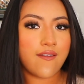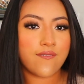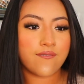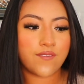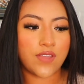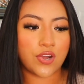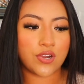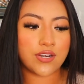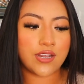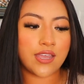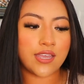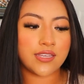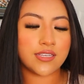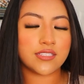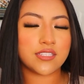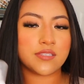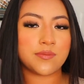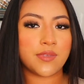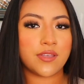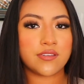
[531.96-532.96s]
Fahrenheit.
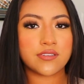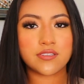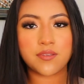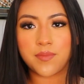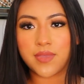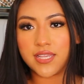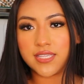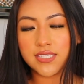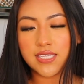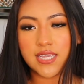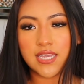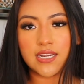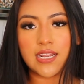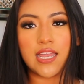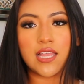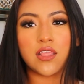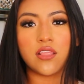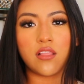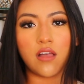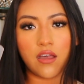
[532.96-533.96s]
It smells amazing, and
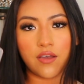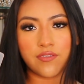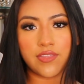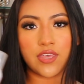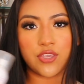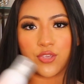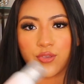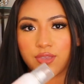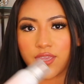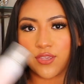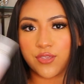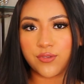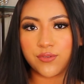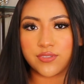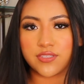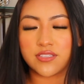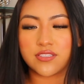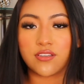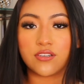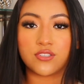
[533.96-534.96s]
I love that you can use
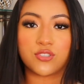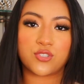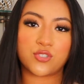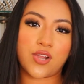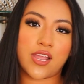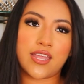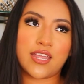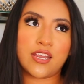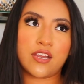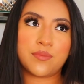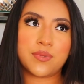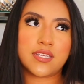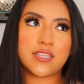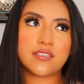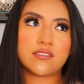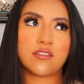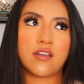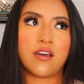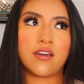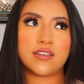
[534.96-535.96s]
this on dry hair
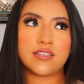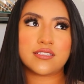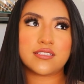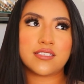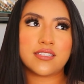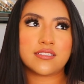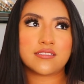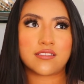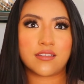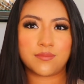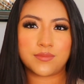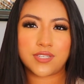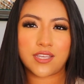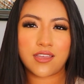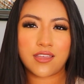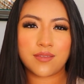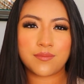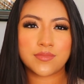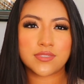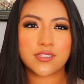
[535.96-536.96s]
because honestly,
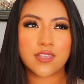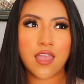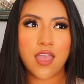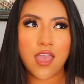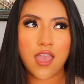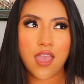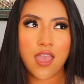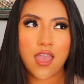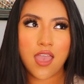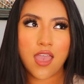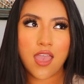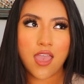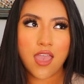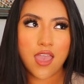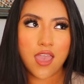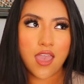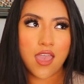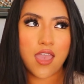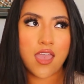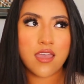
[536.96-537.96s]
sometimes
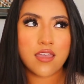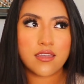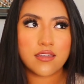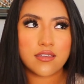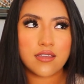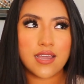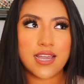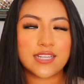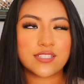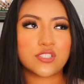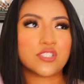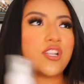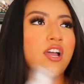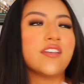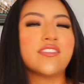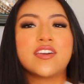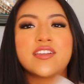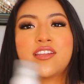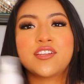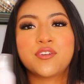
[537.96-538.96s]
it's not
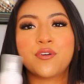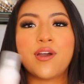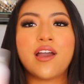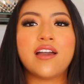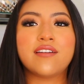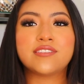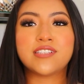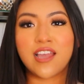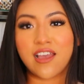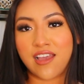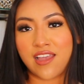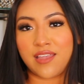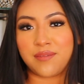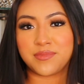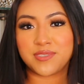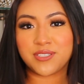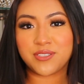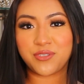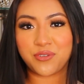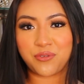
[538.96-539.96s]
that I don't have time
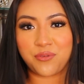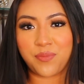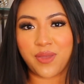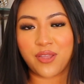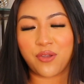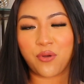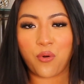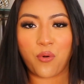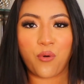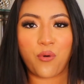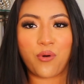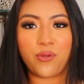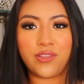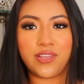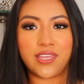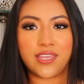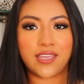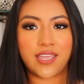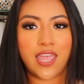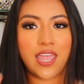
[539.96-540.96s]
to do my whole
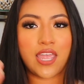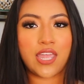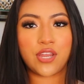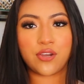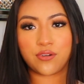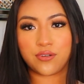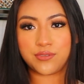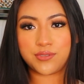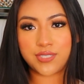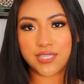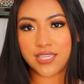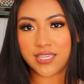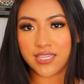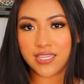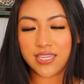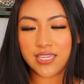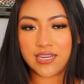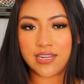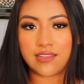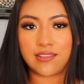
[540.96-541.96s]
like hair
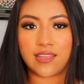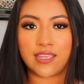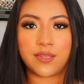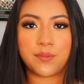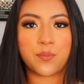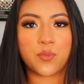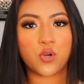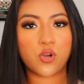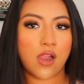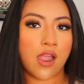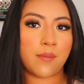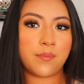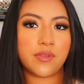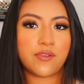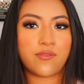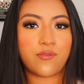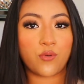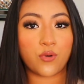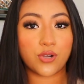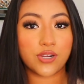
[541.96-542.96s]
routine and like prep
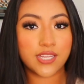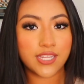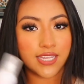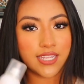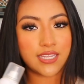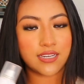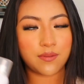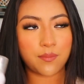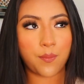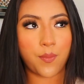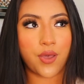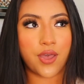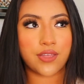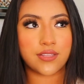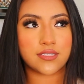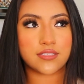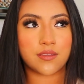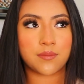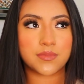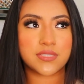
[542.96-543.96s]
for heat,
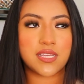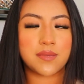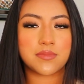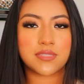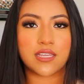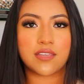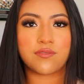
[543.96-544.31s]
but sometimes I